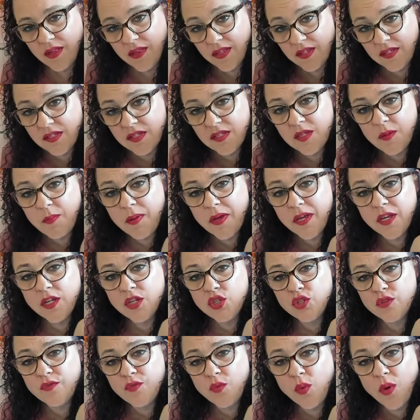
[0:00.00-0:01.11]
This is the
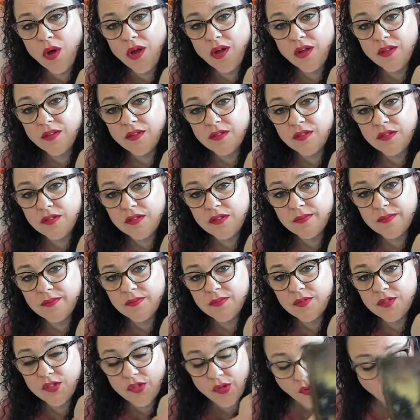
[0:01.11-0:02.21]
page of wands.
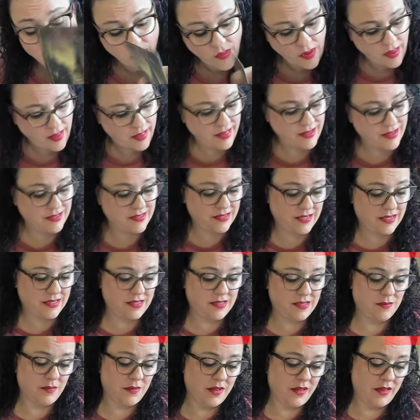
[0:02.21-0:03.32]
So let's get
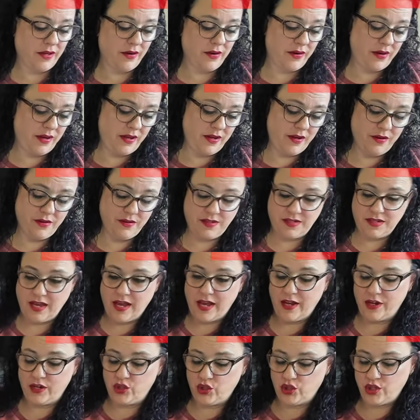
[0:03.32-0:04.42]
some clarity here,
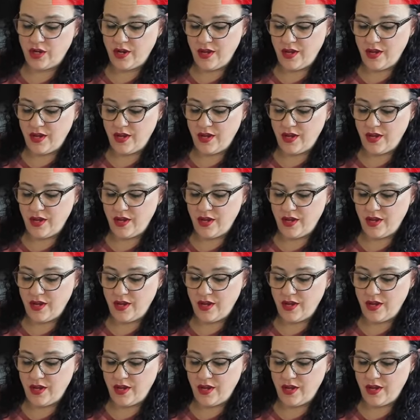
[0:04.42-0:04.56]
Sag.